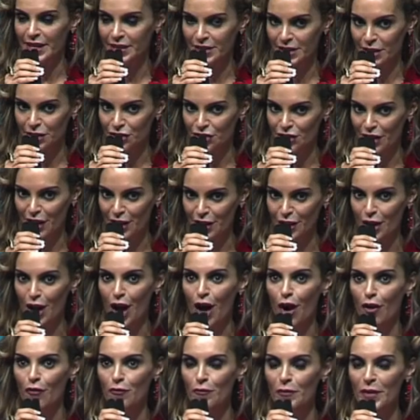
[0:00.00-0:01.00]
edition
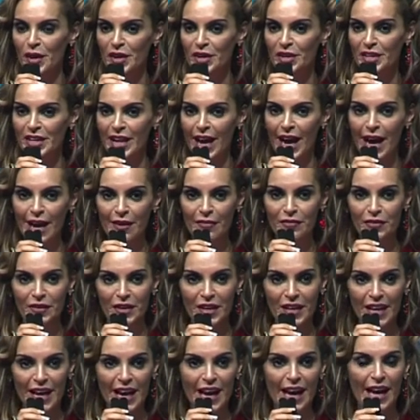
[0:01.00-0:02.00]
of Merck
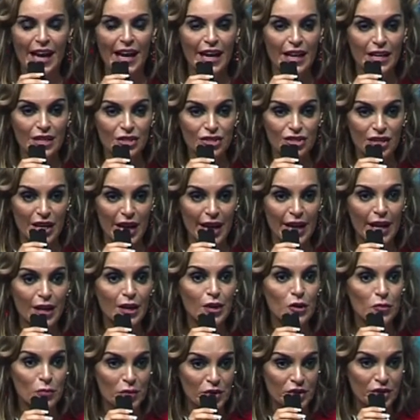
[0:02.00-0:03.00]
Africa Asia
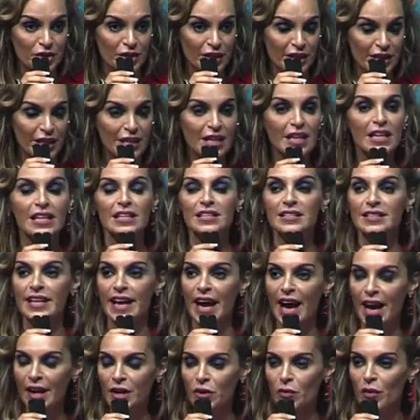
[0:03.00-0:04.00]
Luminary, the
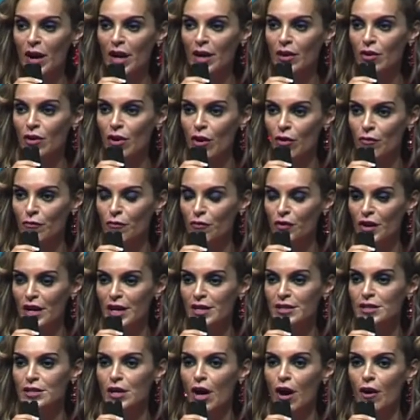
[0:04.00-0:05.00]
annual
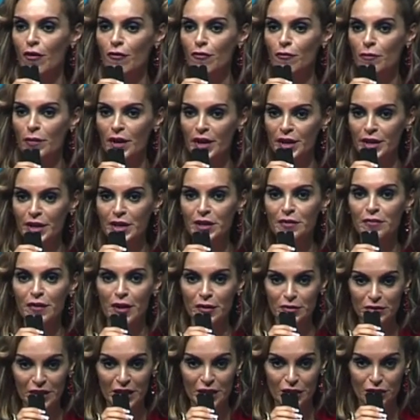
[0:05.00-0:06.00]
conference of Merck
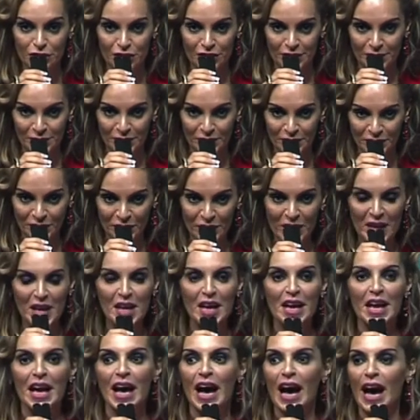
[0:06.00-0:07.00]
Foundation.
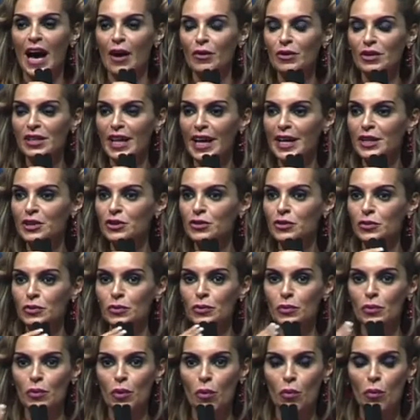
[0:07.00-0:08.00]
I would like
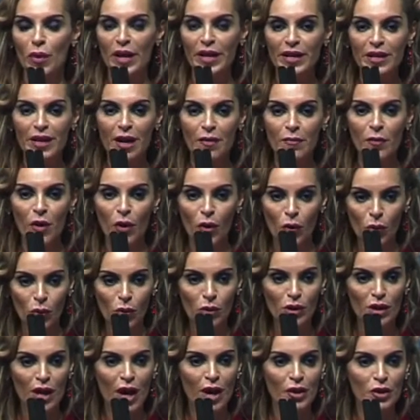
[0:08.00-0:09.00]
to welcome
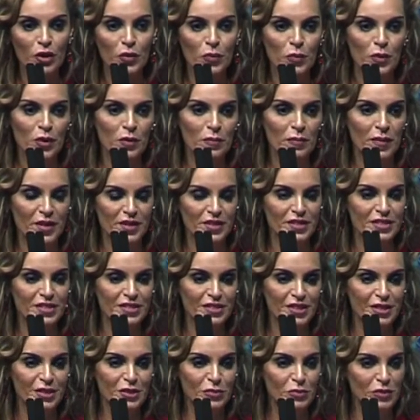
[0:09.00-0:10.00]
all honorable
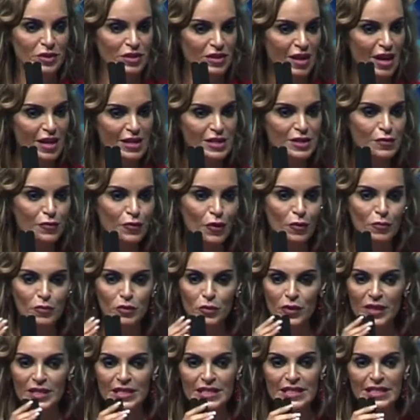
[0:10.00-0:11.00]
ministers with us from
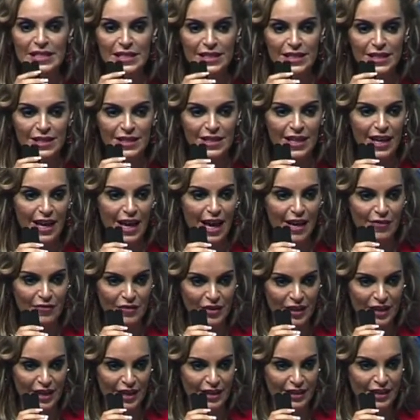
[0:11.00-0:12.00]
20
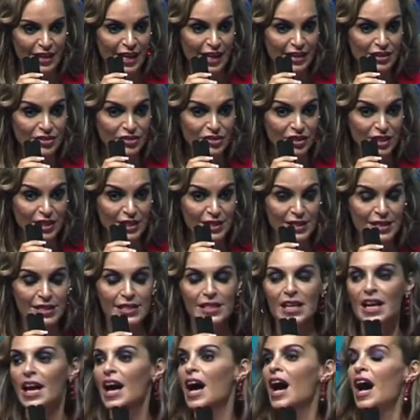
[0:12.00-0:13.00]
African countries.
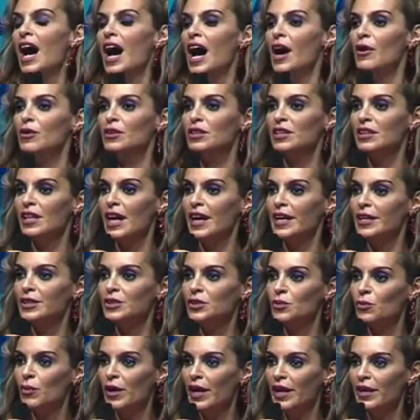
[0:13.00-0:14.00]
I would like
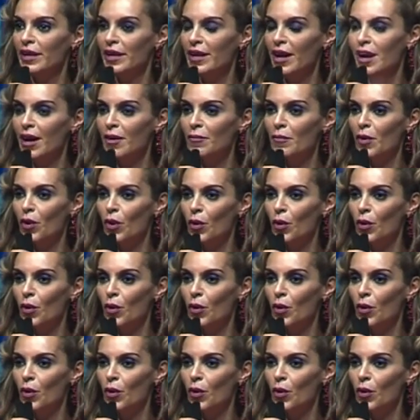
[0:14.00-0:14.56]
to welcome